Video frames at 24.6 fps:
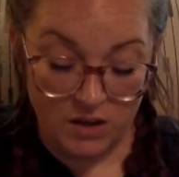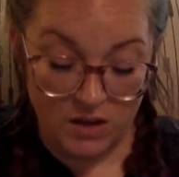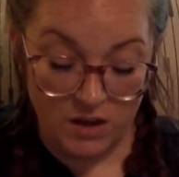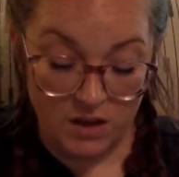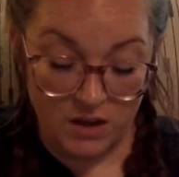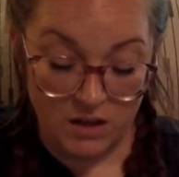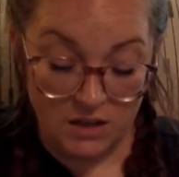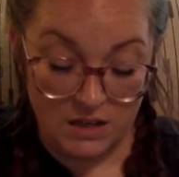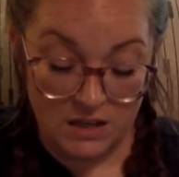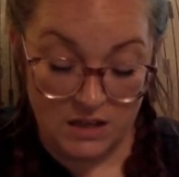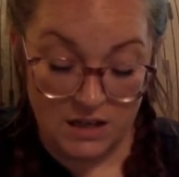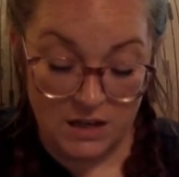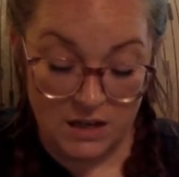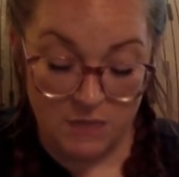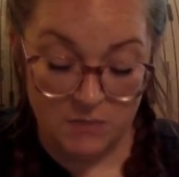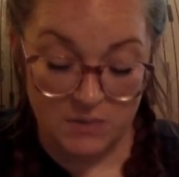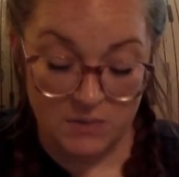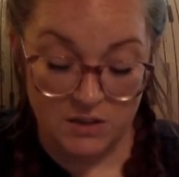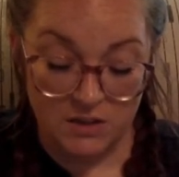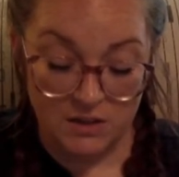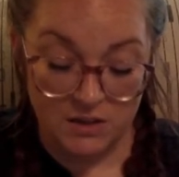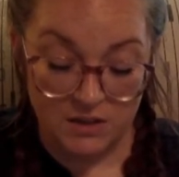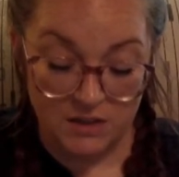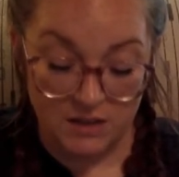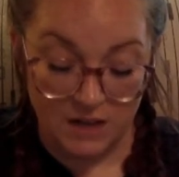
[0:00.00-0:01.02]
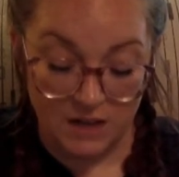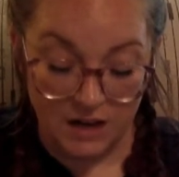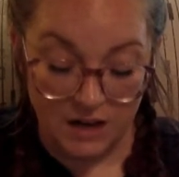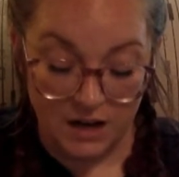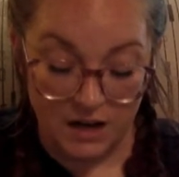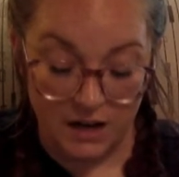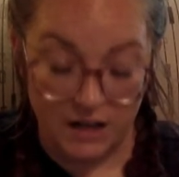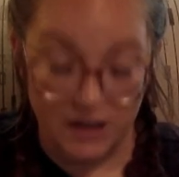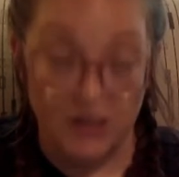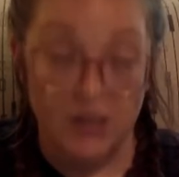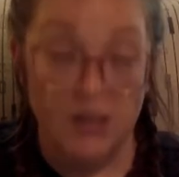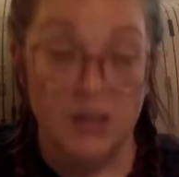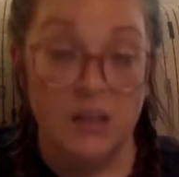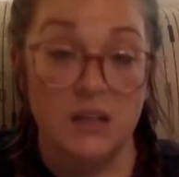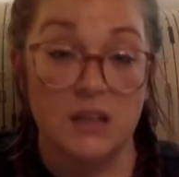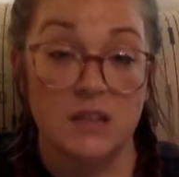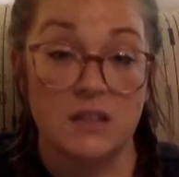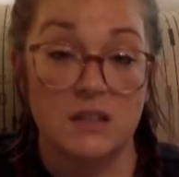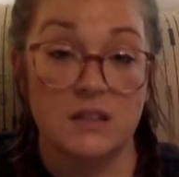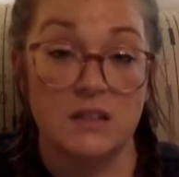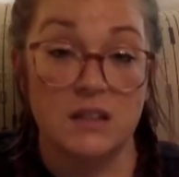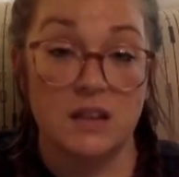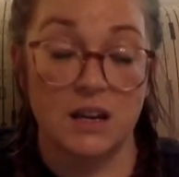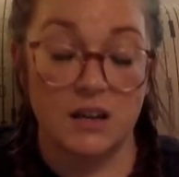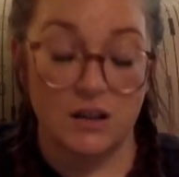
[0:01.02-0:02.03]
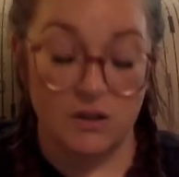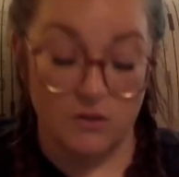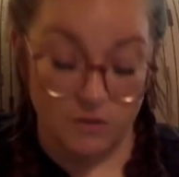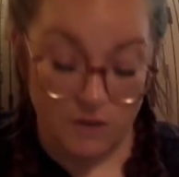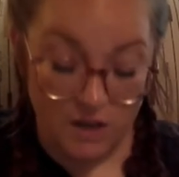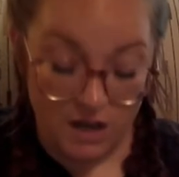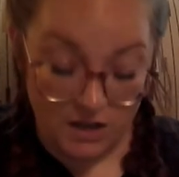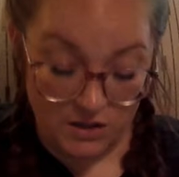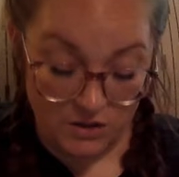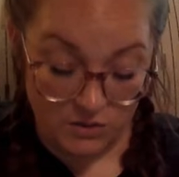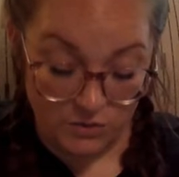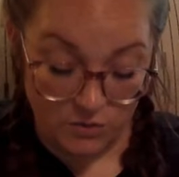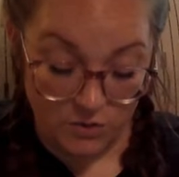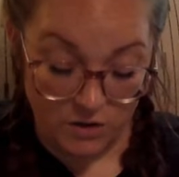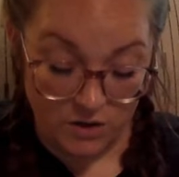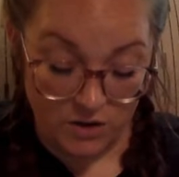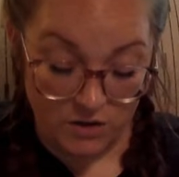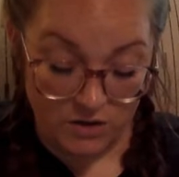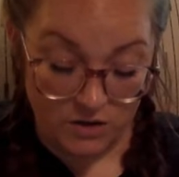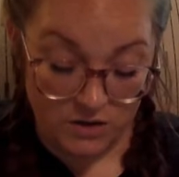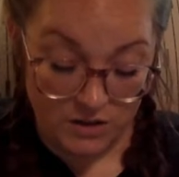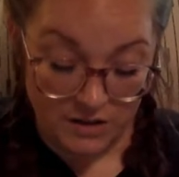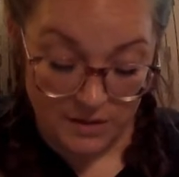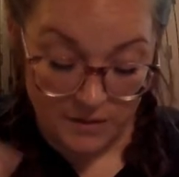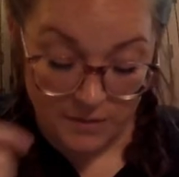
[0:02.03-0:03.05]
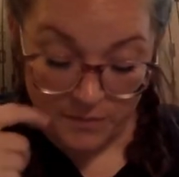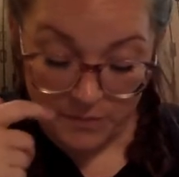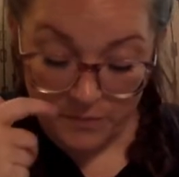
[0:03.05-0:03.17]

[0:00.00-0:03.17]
condemned to die. Say your last words."